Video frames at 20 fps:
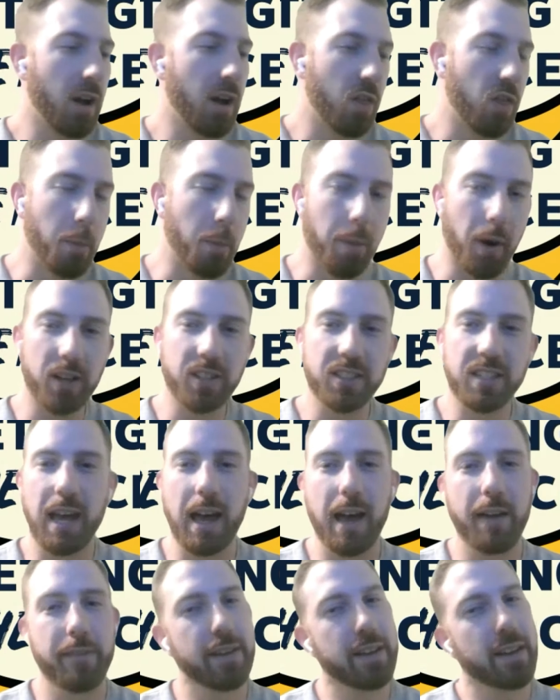The Bucks
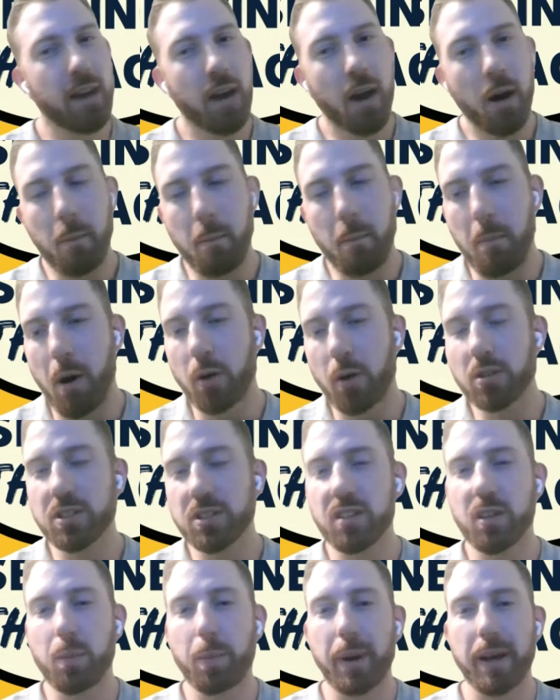have it.
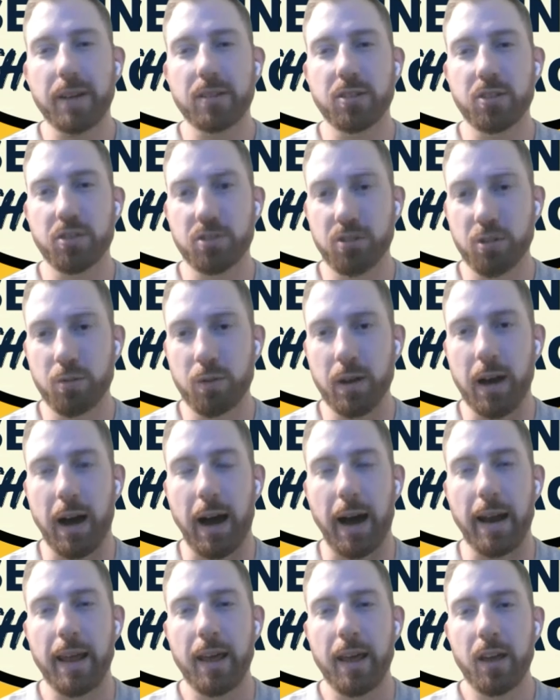Most of the Pacers do
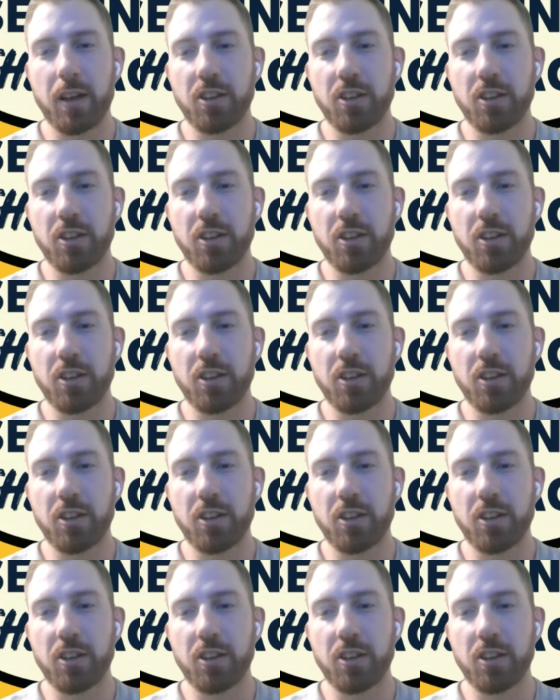not.